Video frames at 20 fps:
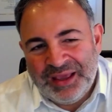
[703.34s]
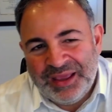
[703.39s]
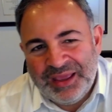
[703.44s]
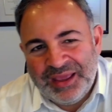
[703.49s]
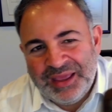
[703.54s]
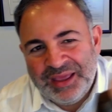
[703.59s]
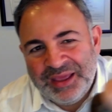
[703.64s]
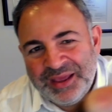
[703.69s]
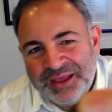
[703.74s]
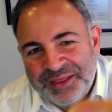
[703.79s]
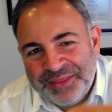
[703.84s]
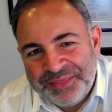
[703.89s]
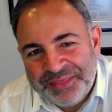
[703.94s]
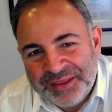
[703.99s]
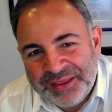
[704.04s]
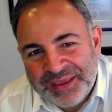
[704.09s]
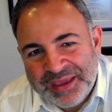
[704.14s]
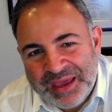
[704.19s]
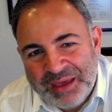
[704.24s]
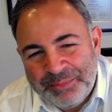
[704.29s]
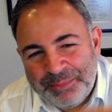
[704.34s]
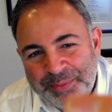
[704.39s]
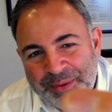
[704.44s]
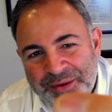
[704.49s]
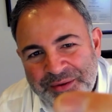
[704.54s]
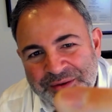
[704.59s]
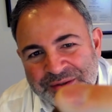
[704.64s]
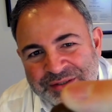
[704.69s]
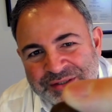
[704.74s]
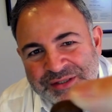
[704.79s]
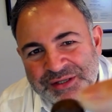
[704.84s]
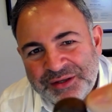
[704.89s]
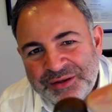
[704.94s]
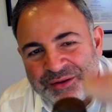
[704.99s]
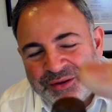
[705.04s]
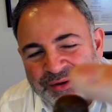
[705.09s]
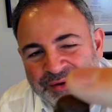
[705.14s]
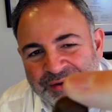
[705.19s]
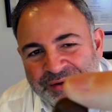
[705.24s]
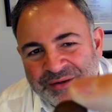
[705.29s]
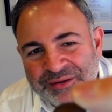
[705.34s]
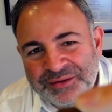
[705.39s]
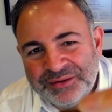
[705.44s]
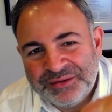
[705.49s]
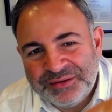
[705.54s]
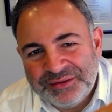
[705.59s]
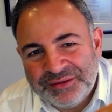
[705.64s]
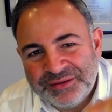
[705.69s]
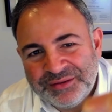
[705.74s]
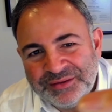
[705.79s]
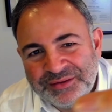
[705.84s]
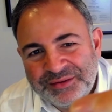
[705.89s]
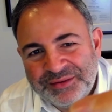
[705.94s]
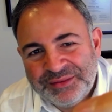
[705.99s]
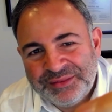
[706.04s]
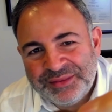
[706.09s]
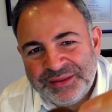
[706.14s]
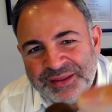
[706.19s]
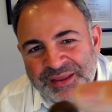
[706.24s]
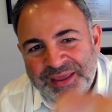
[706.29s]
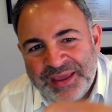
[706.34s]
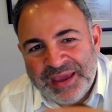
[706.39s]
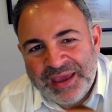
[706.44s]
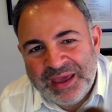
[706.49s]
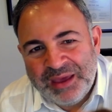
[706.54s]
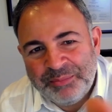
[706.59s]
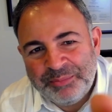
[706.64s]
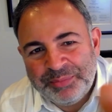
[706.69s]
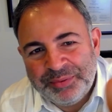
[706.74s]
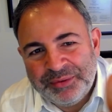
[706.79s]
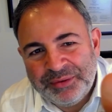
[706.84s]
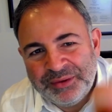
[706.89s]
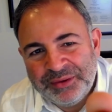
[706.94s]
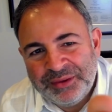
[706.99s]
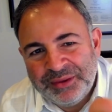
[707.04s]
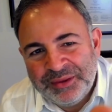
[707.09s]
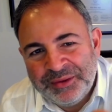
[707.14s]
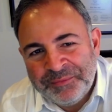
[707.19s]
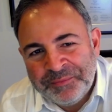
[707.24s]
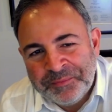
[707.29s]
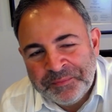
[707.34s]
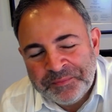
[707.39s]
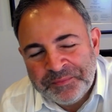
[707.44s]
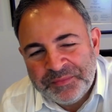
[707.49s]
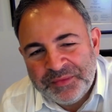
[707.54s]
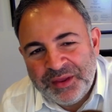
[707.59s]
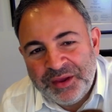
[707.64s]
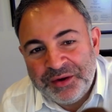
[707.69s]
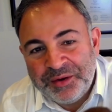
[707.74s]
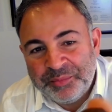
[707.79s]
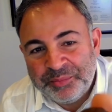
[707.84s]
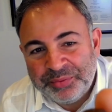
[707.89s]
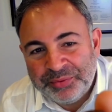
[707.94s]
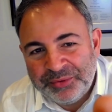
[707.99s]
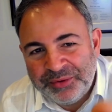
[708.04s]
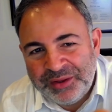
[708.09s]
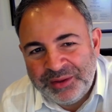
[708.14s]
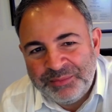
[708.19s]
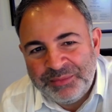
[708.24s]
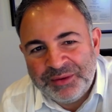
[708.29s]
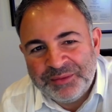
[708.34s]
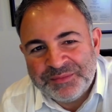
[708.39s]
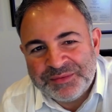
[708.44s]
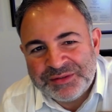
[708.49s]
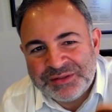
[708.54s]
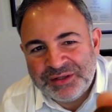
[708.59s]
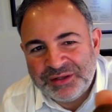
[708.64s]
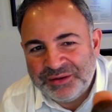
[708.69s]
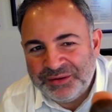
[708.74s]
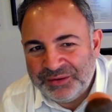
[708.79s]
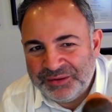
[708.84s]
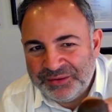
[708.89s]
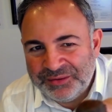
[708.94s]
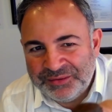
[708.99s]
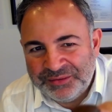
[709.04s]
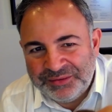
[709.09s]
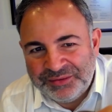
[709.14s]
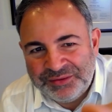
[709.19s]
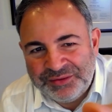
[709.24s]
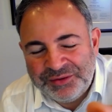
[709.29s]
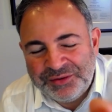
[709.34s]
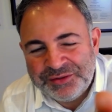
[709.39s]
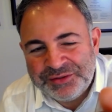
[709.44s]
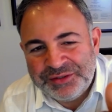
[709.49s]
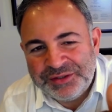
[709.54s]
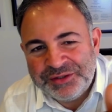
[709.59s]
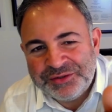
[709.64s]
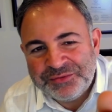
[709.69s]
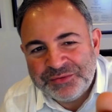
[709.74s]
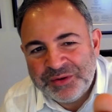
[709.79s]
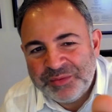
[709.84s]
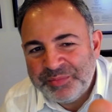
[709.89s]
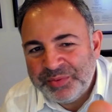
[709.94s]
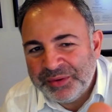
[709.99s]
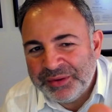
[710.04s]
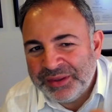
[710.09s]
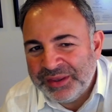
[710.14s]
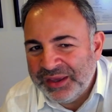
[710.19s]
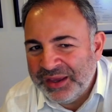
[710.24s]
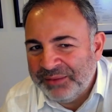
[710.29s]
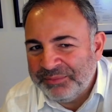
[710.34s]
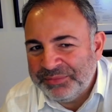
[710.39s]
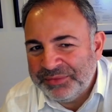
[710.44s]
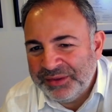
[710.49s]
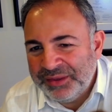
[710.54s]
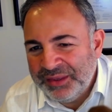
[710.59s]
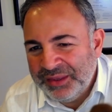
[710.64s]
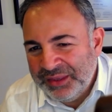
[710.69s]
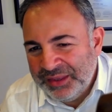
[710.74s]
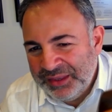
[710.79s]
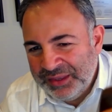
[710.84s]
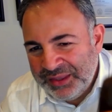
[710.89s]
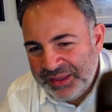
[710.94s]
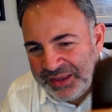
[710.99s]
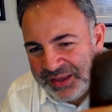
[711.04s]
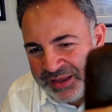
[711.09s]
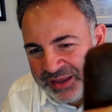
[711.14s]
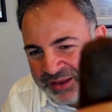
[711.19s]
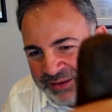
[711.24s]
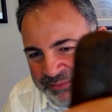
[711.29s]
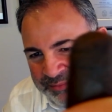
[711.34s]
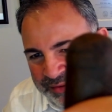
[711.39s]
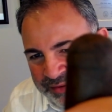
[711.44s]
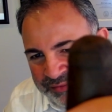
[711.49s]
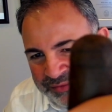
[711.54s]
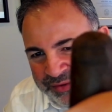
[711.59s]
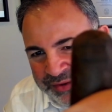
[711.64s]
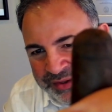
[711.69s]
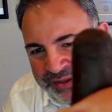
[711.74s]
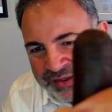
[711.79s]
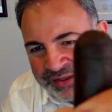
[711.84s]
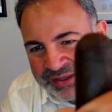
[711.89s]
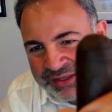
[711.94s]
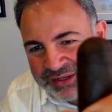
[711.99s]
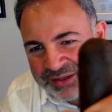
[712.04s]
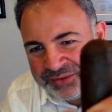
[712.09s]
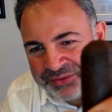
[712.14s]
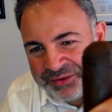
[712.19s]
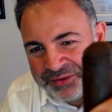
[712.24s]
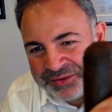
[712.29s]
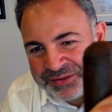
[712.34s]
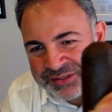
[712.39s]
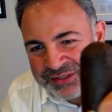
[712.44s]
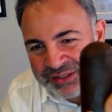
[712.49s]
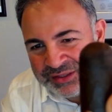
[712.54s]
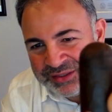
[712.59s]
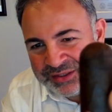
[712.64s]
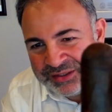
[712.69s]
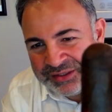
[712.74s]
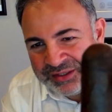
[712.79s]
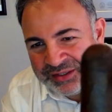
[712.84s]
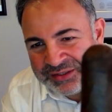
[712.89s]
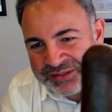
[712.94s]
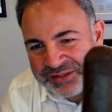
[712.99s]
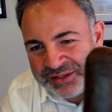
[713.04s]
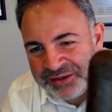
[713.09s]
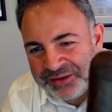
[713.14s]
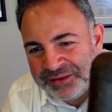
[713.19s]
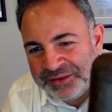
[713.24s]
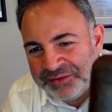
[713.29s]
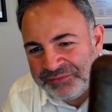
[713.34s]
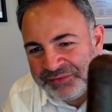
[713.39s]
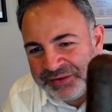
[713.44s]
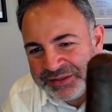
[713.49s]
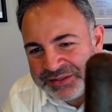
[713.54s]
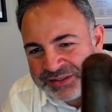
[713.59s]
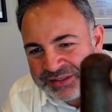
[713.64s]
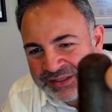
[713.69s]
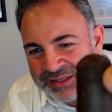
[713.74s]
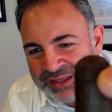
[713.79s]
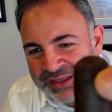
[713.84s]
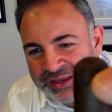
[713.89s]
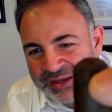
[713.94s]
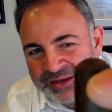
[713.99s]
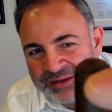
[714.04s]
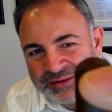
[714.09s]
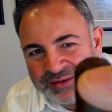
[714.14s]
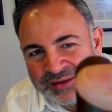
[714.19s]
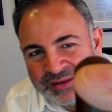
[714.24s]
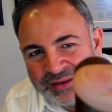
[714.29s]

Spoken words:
The cap on a cigar, the cap on a premium cigar, usually triple capped. You can get in there, see the detail of each line.